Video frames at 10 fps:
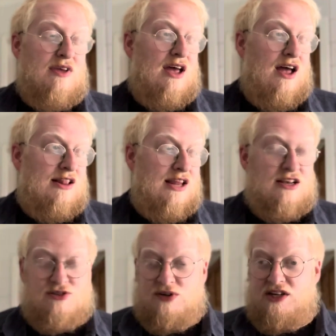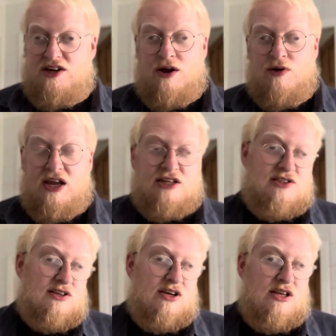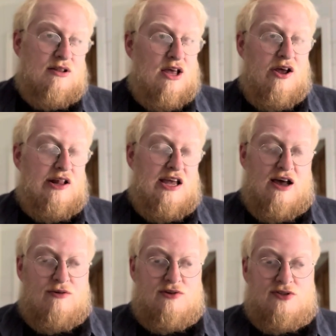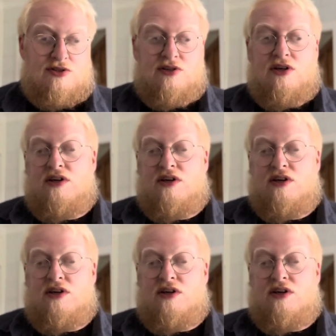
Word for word: and next thing you know it's like early hours